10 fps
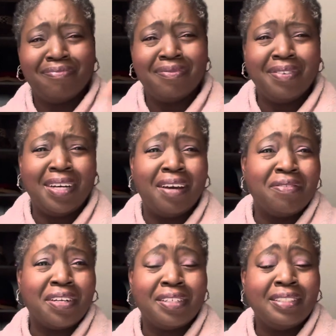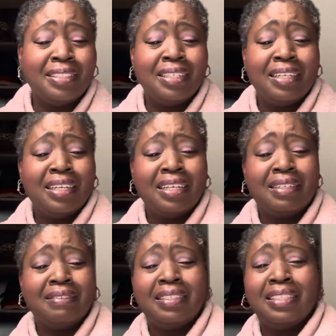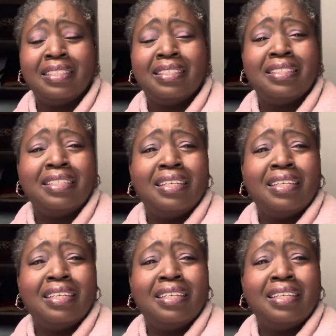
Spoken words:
Whatever. I mean,